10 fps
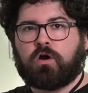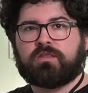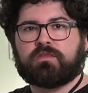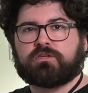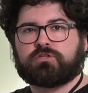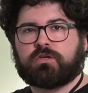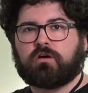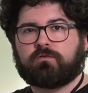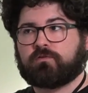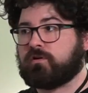on this
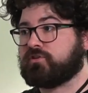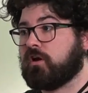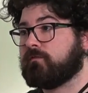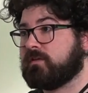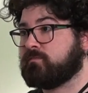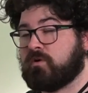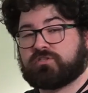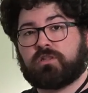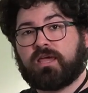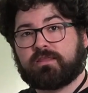shelf, or a shelf that's
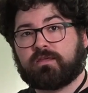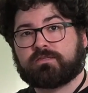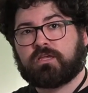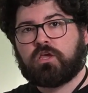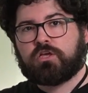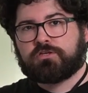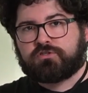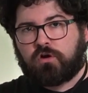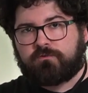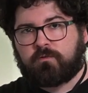much like this,
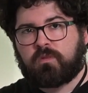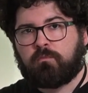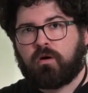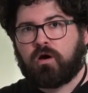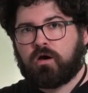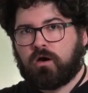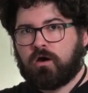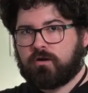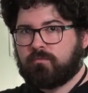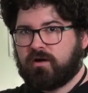start from the
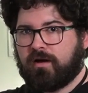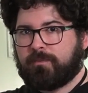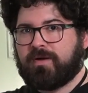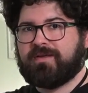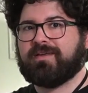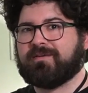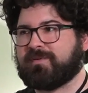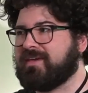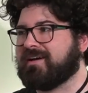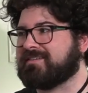bottom up.
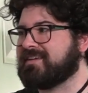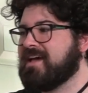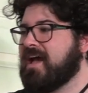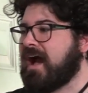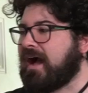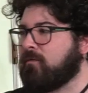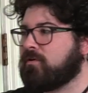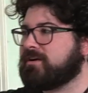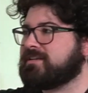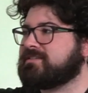Because I
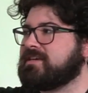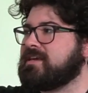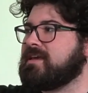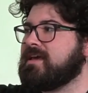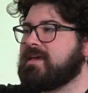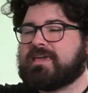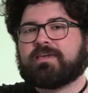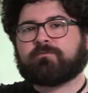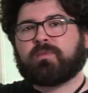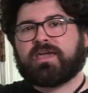wanted to see
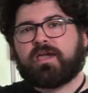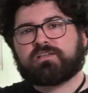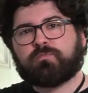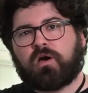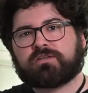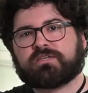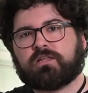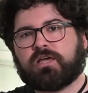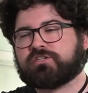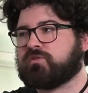if my Xbox
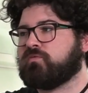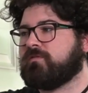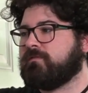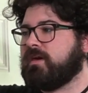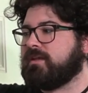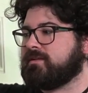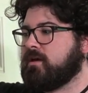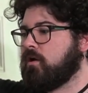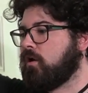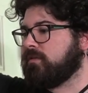collection would fit
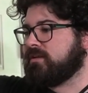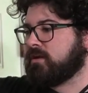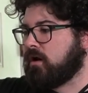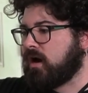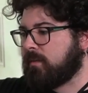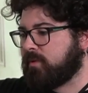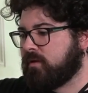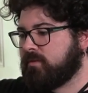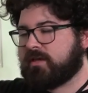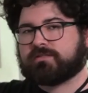on the top,
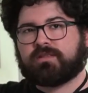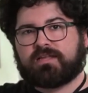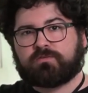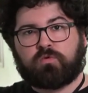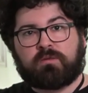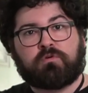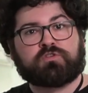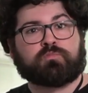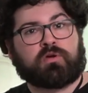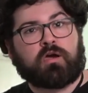because that's what I'm
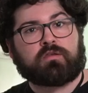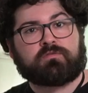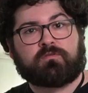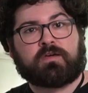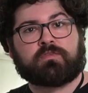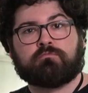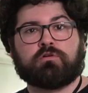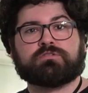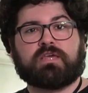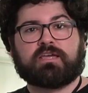most proud of. I've got the
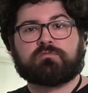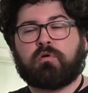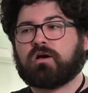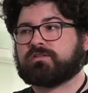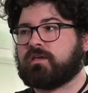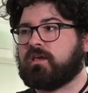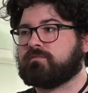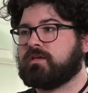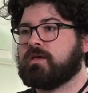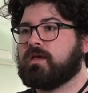most Xbox games,